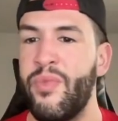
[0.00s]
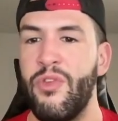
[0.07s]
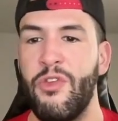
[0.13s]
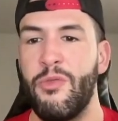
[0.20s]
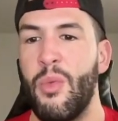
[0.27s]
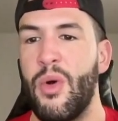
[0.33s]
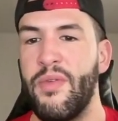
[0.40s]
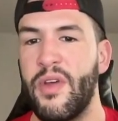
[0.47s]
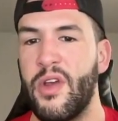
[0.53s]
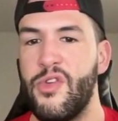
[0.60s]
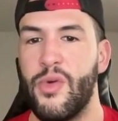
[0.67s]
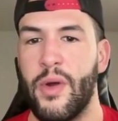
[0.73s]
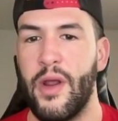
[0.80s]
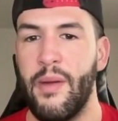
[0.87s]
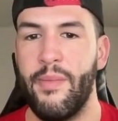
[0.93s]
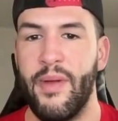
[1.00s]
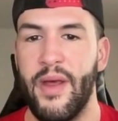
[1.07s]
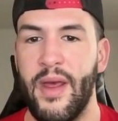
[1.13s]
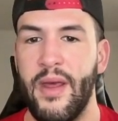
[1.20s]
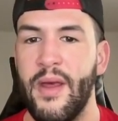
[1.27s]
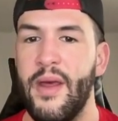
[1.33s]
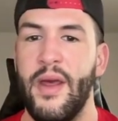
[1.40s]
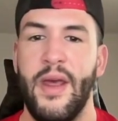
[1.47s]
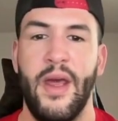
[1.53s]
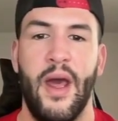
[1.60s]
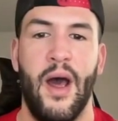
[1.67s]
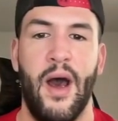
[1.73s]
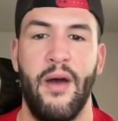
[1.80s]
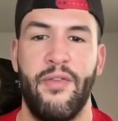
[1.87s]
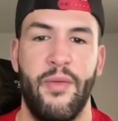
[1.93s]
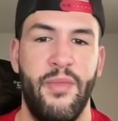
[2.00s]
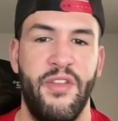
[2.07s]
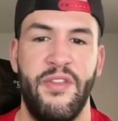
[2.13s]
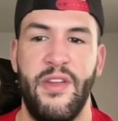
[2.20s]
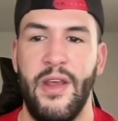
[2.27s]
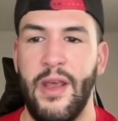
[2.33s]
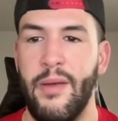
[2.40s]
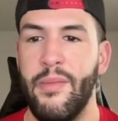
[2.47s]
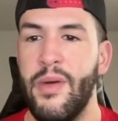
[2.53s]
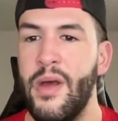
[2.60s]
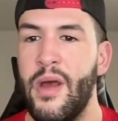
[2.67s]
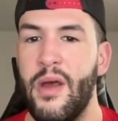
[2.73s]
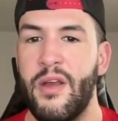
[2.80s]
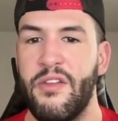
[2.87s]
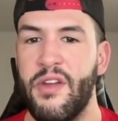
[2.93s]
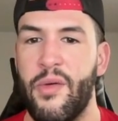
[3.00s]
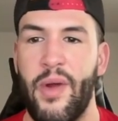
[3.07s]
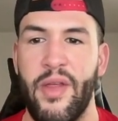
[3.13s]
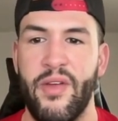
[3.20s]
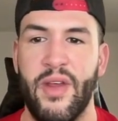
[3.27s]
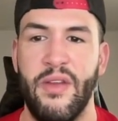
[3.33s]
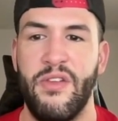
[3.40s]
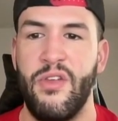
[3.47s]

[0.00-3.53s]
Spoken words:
Just more of a contrarian play from this team because I'd rather get